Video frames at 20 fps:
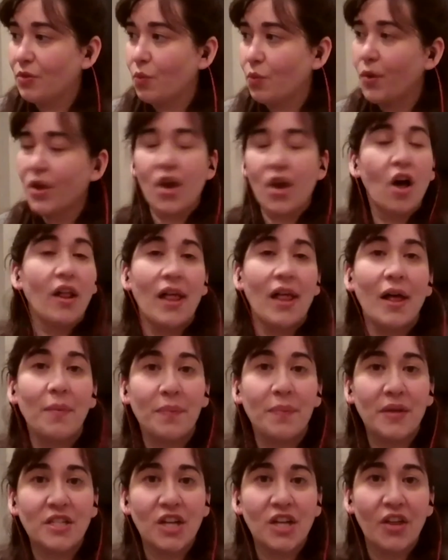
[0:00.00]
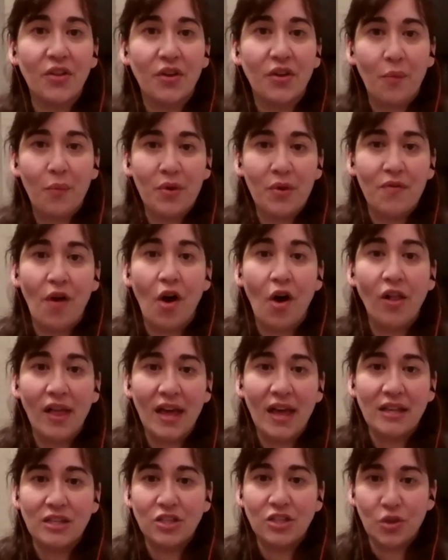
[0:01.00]
We all help each other. We've all
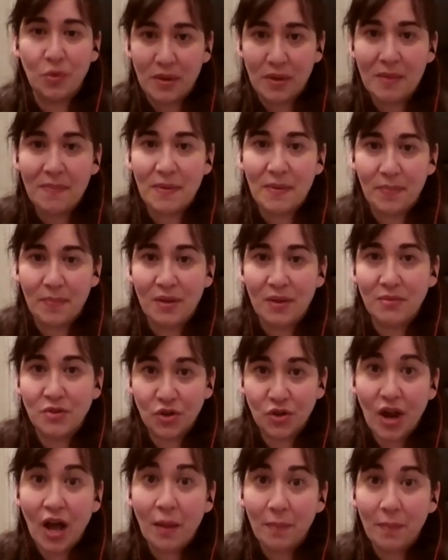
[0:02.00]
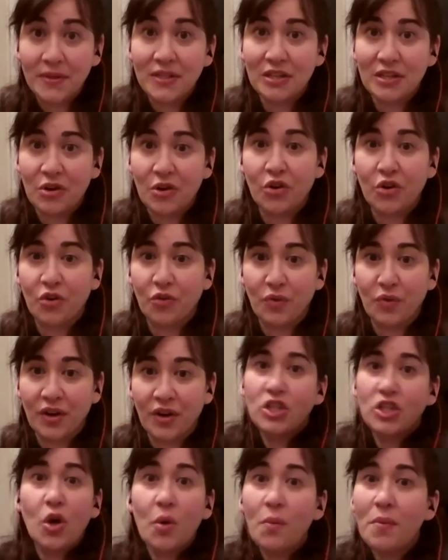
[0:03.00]
had so many people, I'm sure, help us in our
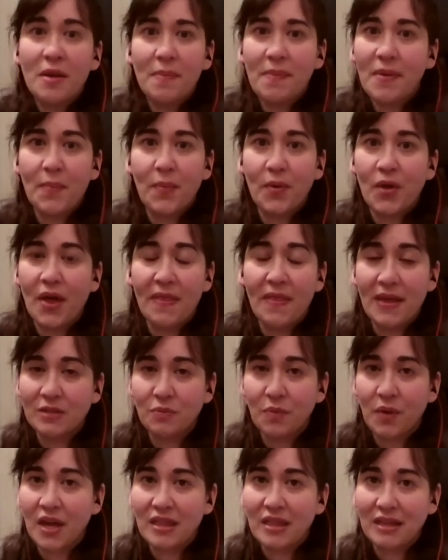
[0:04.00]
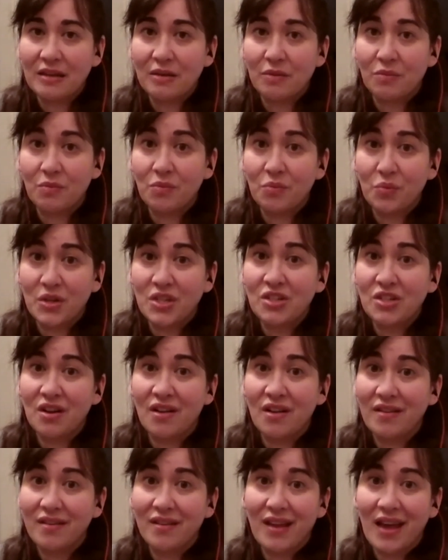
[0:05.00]
career. So many people. And that's why I think we should
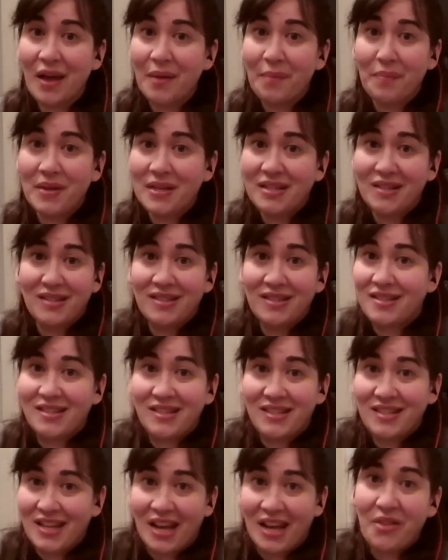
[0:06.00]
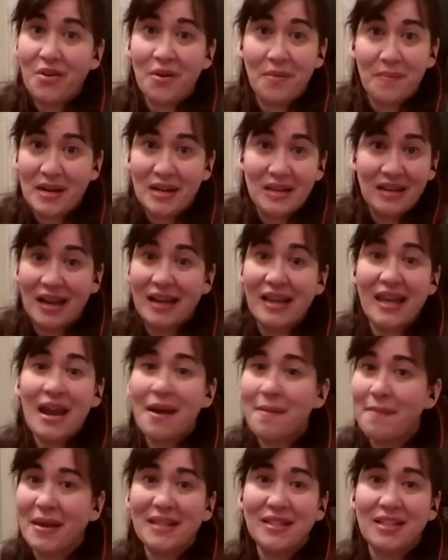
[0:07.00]
help each other. I mean, again,
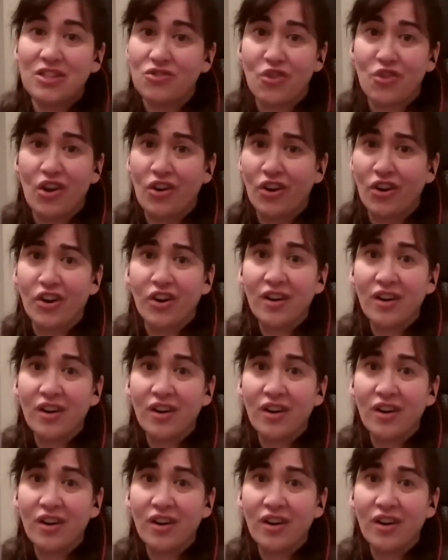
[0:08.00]
it makes us stronger.